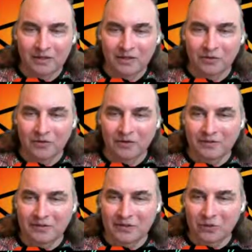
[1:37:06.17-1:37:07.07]

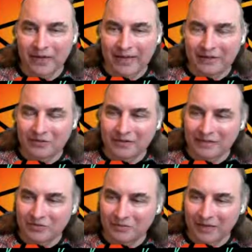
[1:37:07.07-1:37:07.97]
There's the old adage, I think
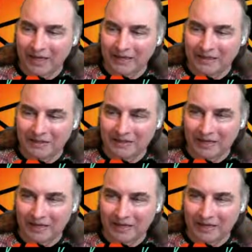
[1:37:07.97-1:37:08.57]
it's from Linus,